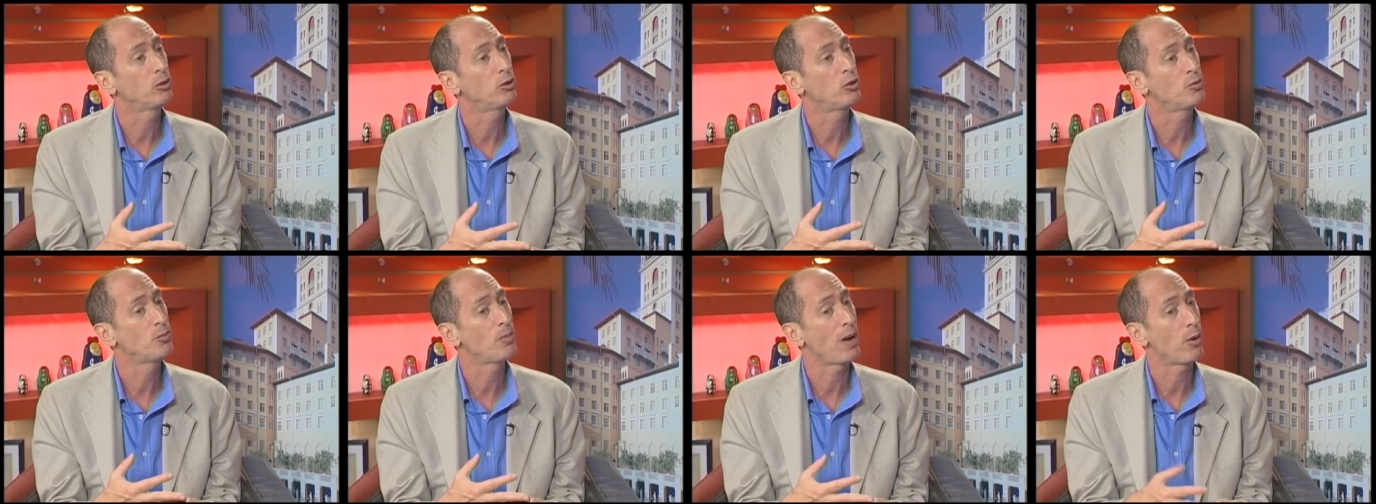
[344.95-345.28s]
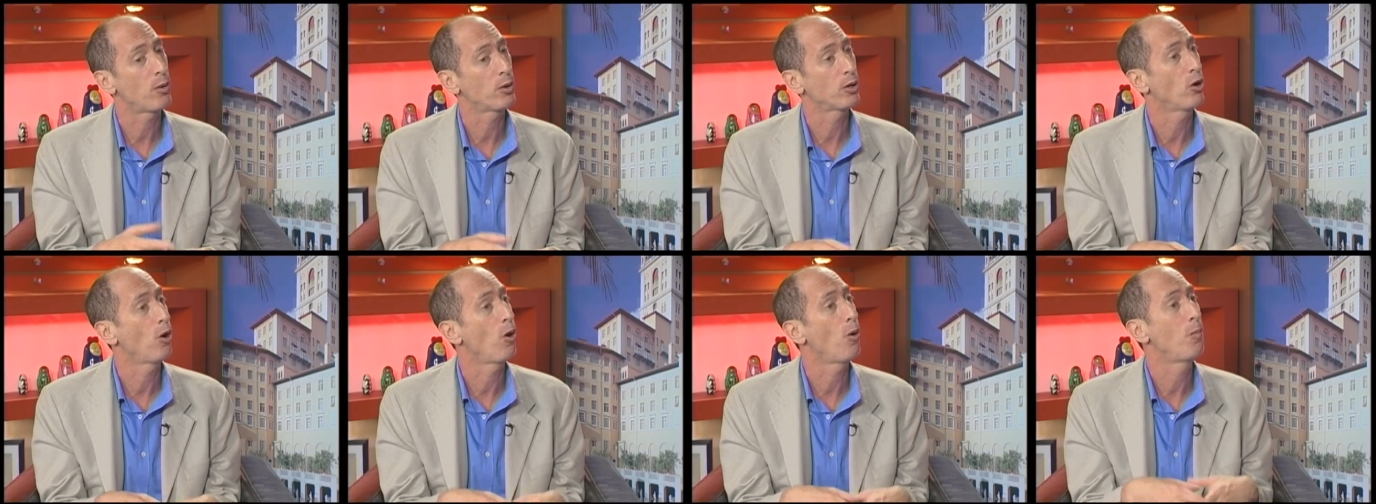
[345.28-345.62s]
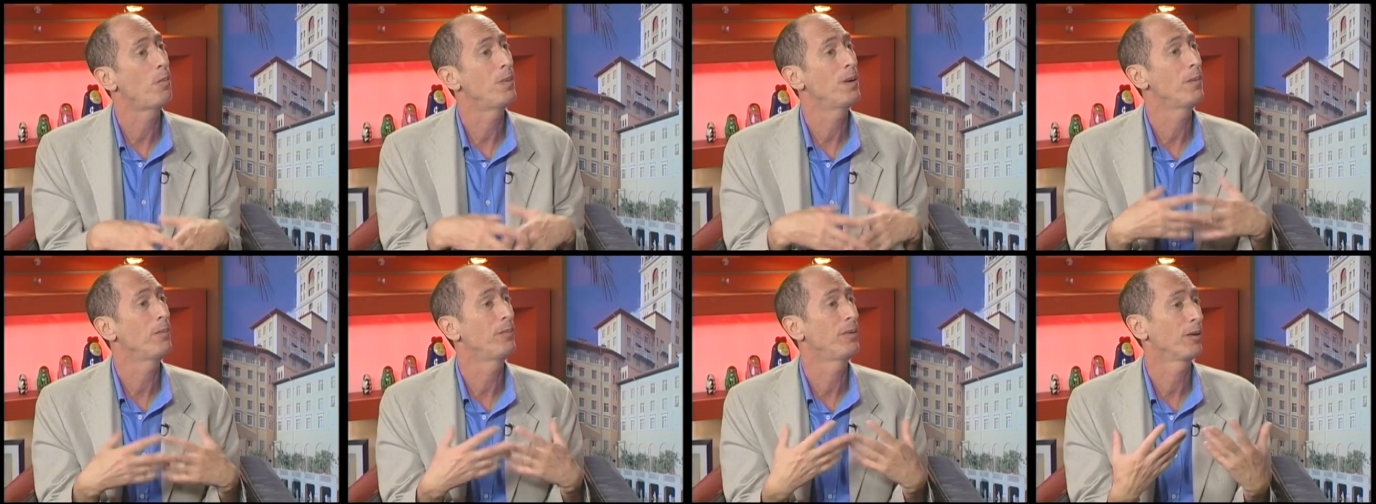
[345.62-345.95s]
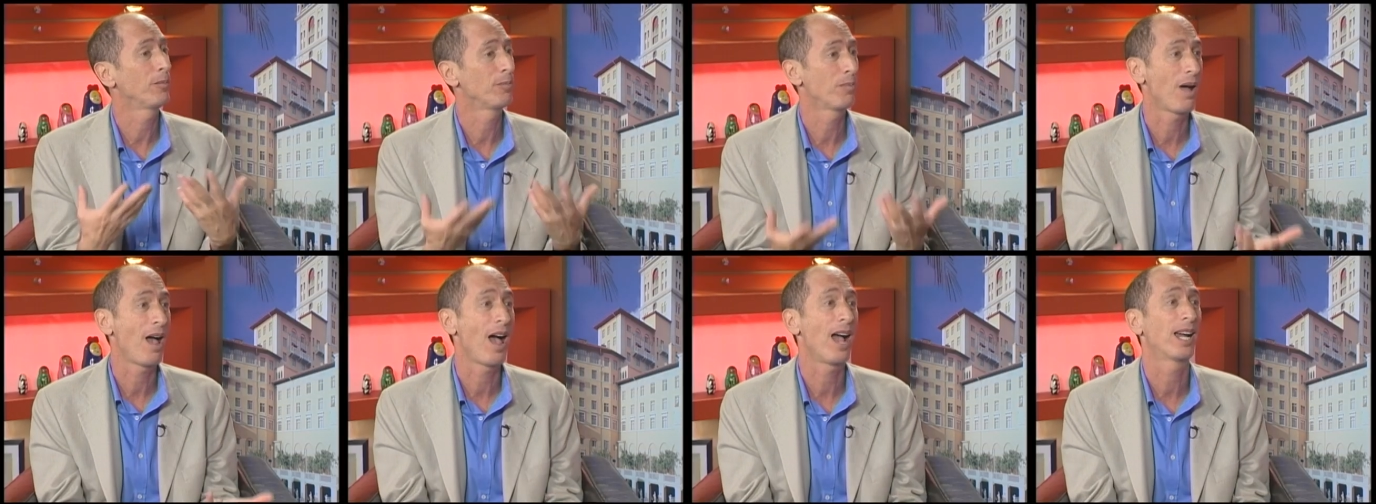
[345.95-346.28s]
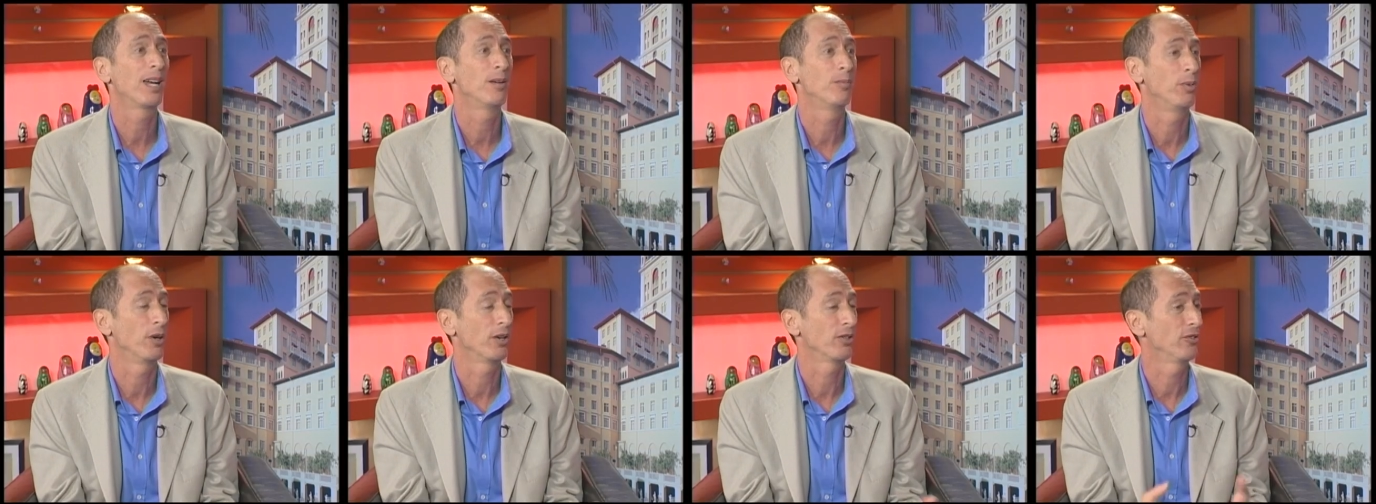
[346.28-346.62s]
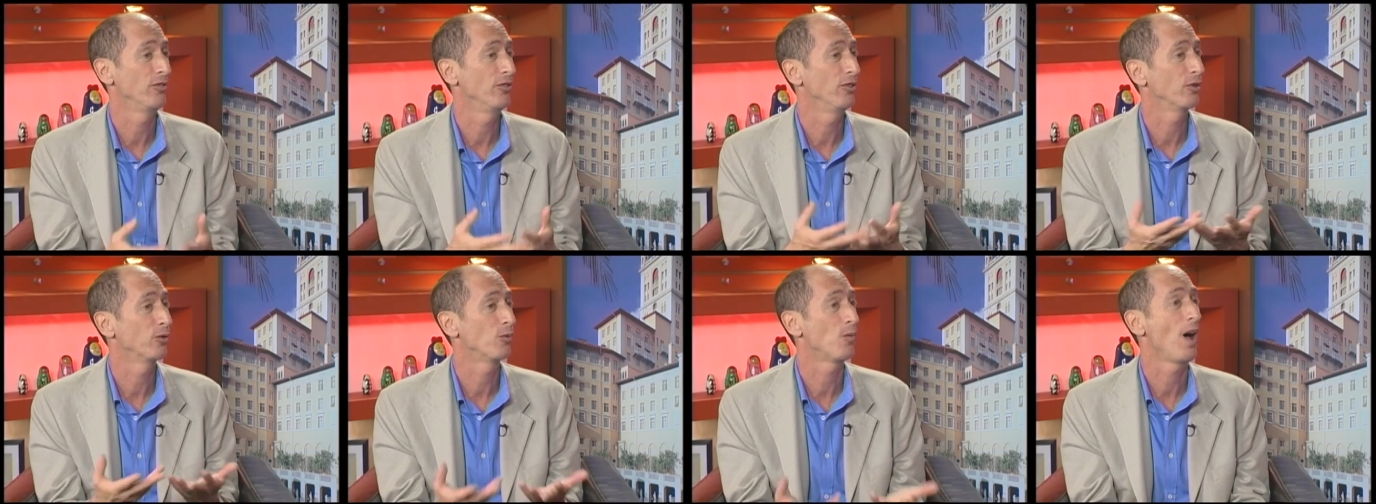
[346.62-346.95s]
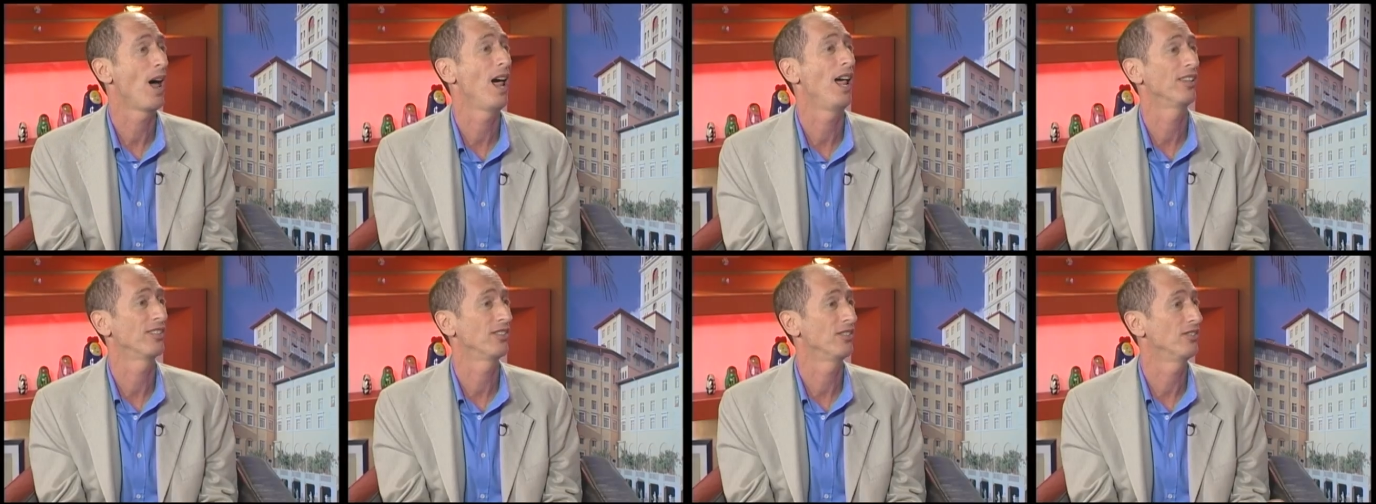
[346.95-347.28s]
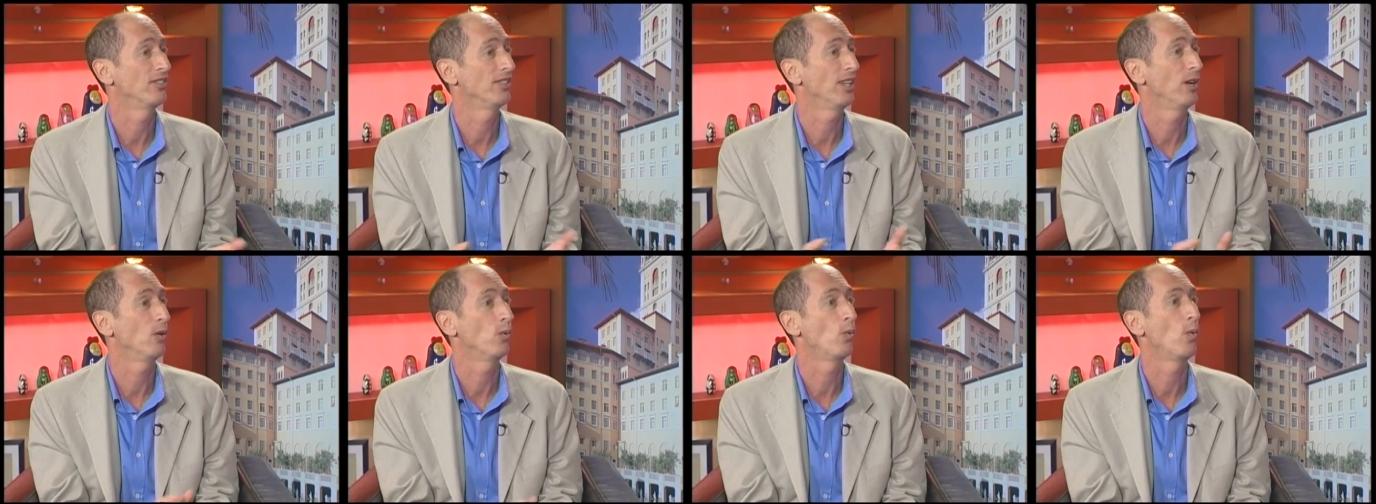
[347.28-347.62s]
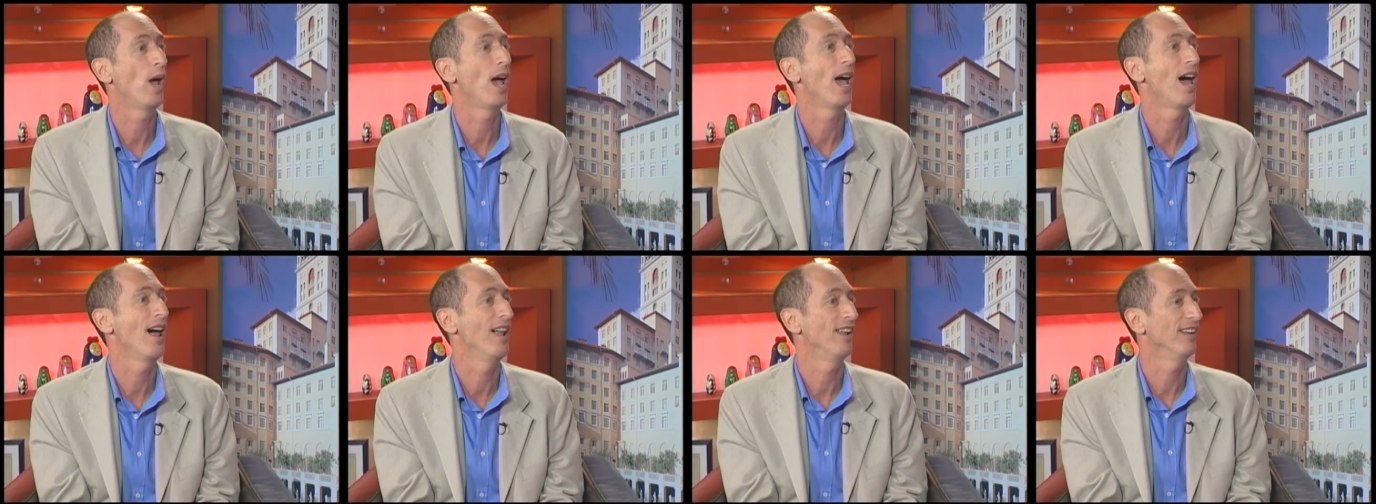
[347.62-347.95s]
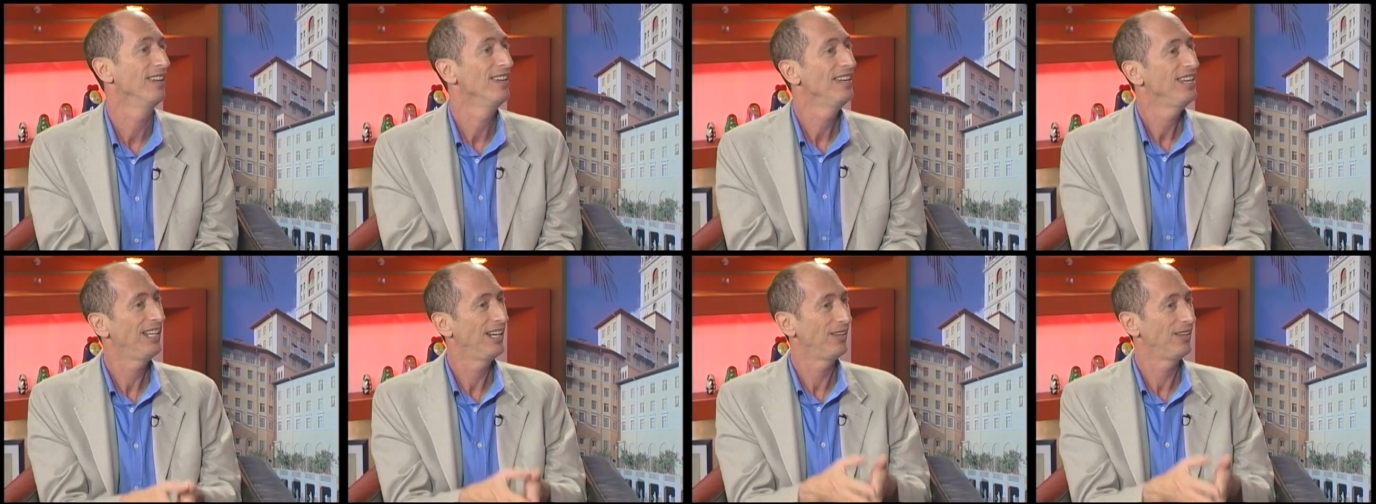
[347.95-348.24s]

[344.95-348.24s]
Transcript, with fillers: who might want to open up their pocketbooks and their wallets and say, well,